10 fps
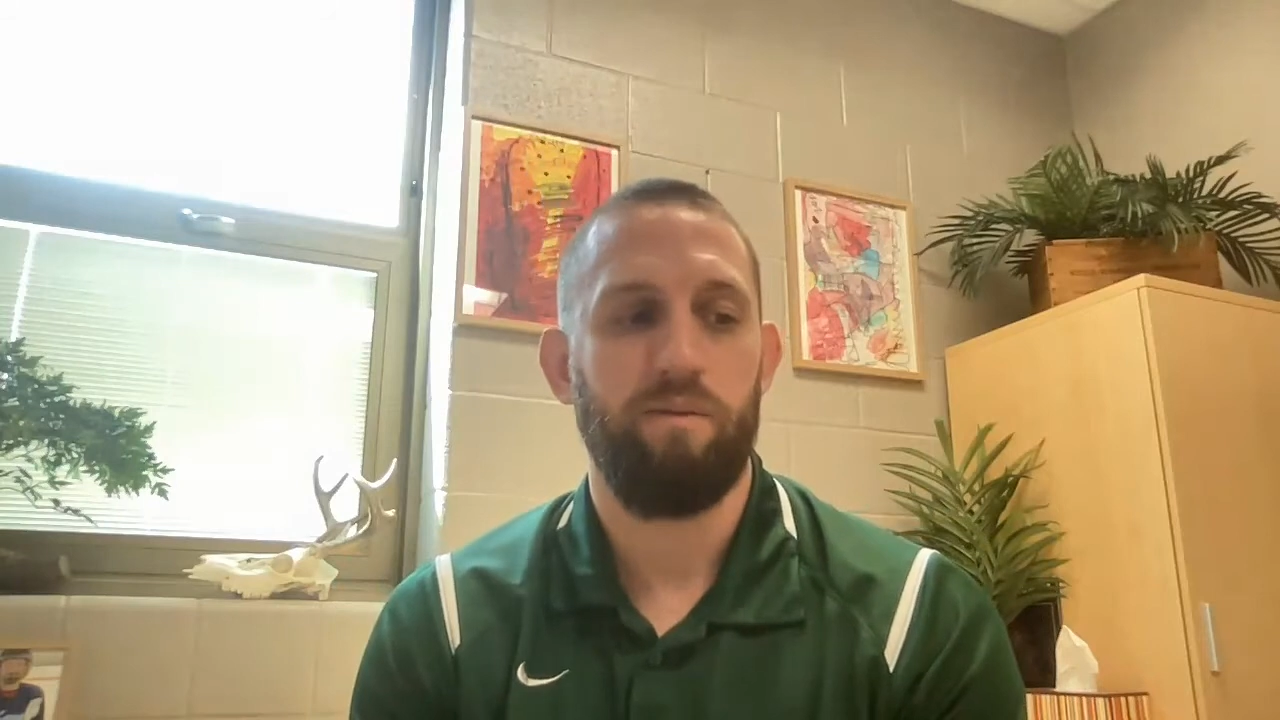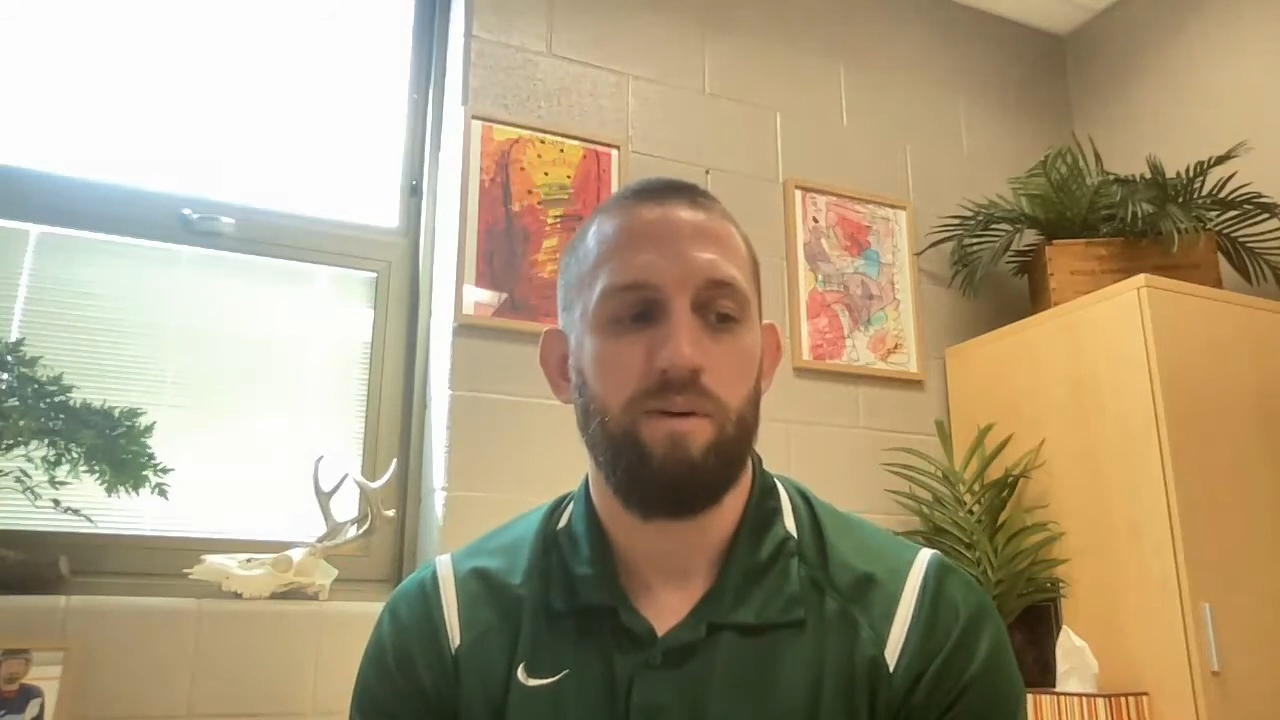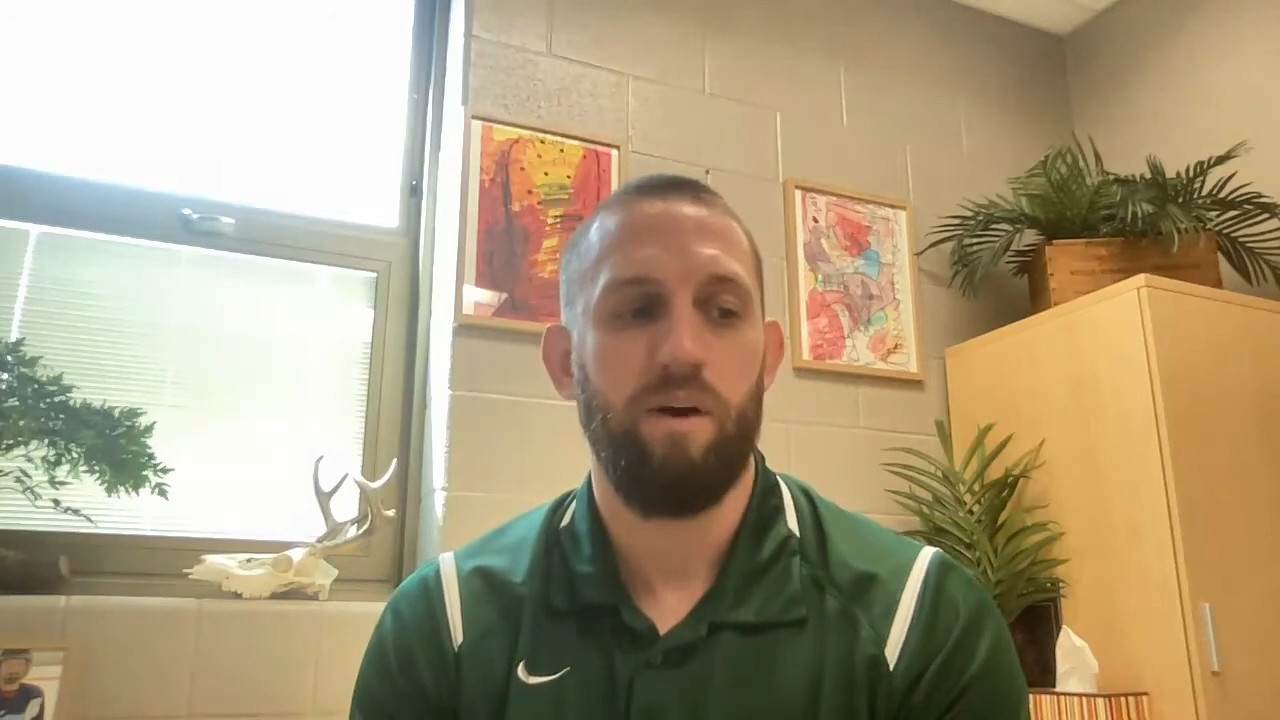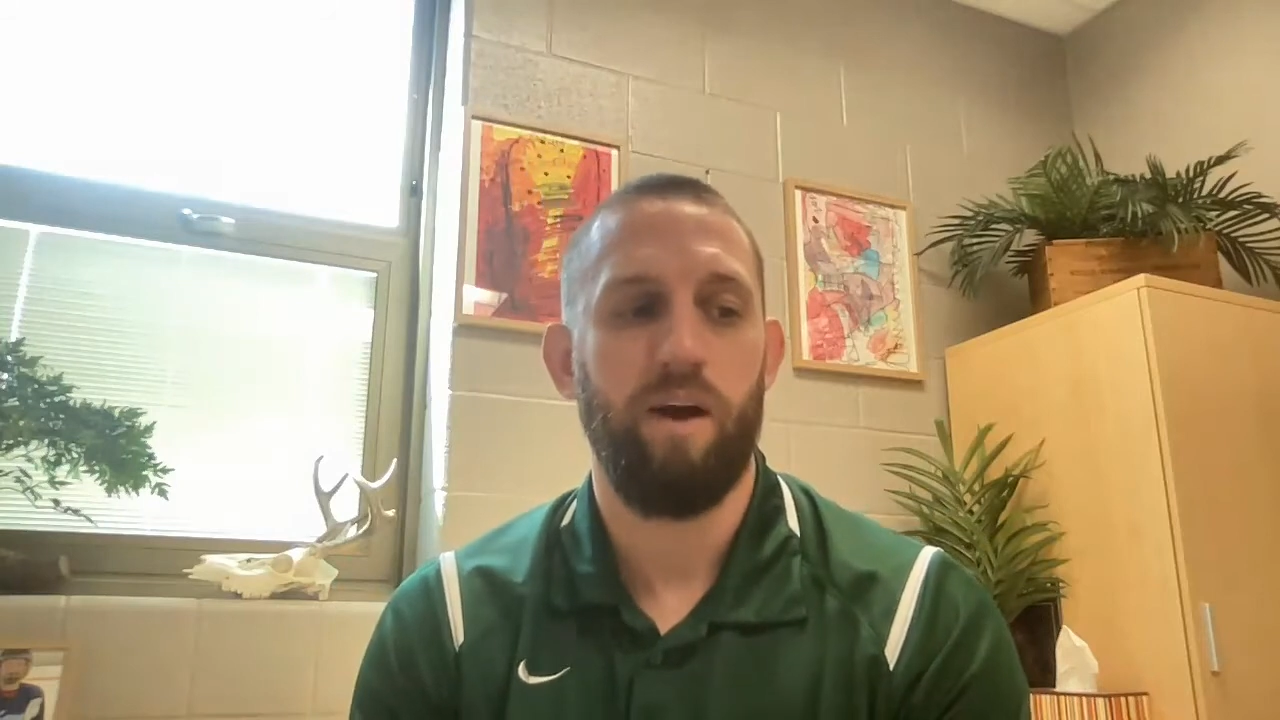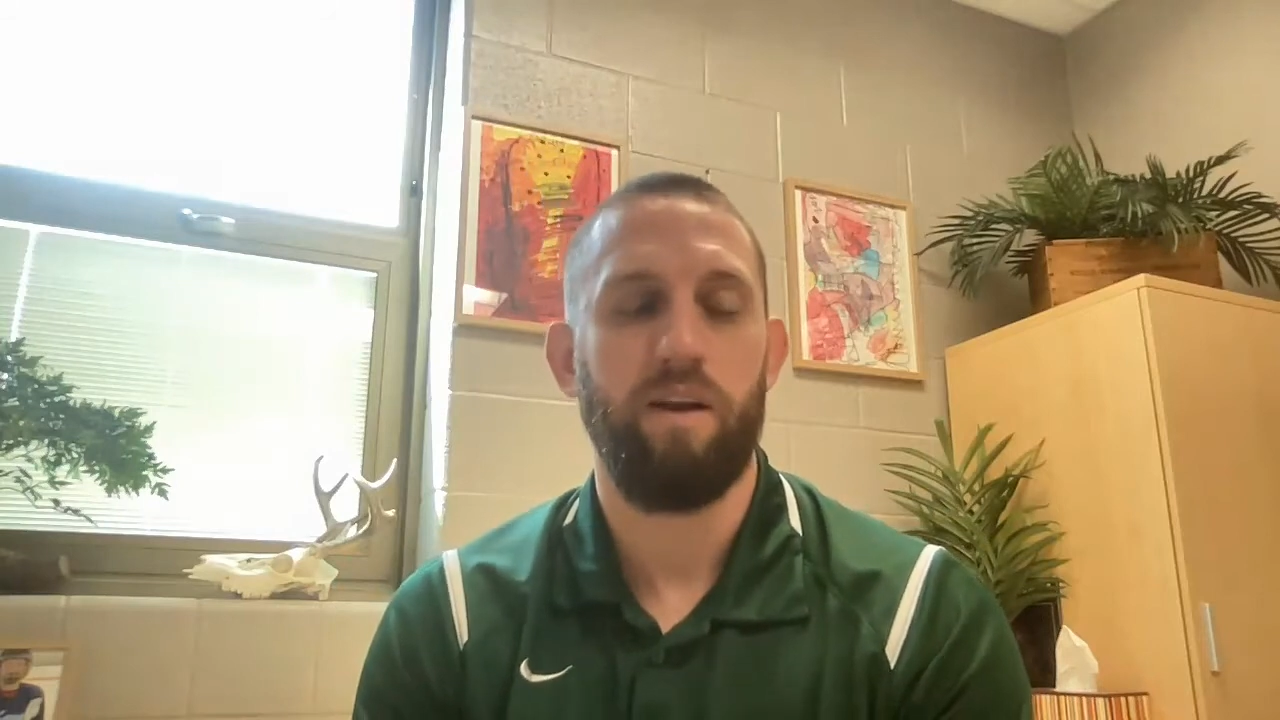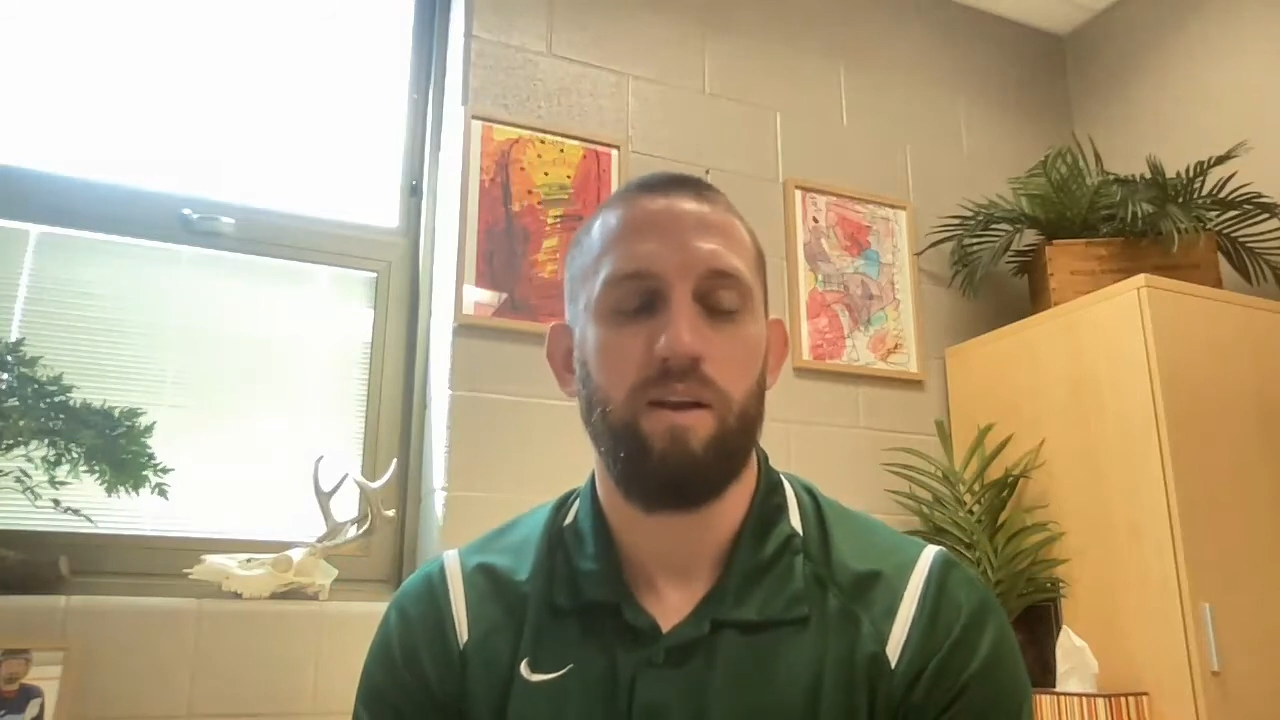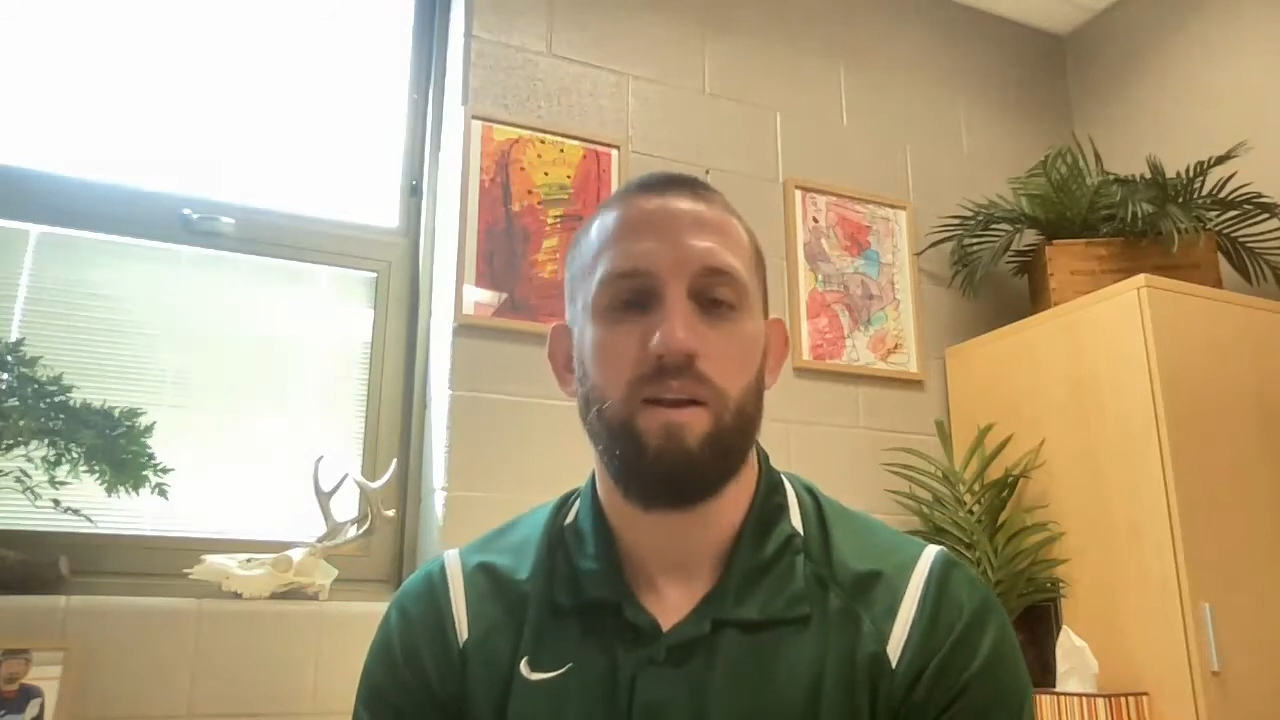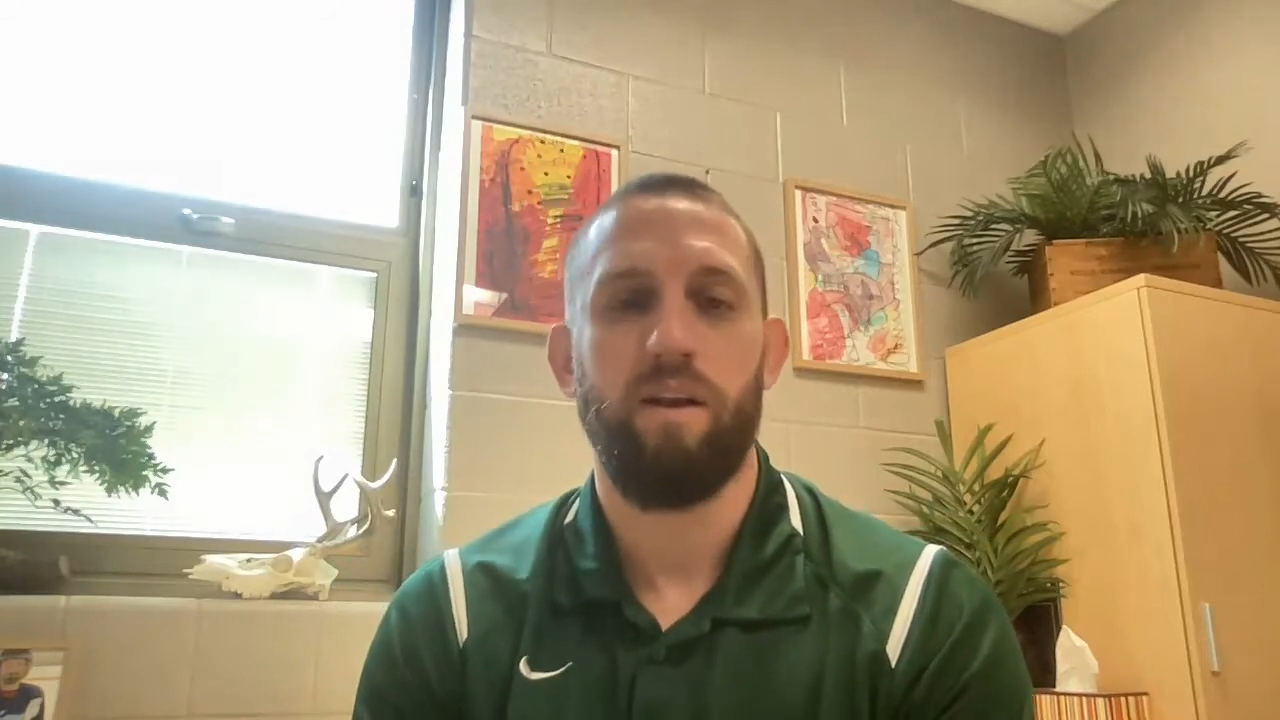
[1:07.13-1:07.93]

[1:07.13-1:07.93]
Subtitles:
All right.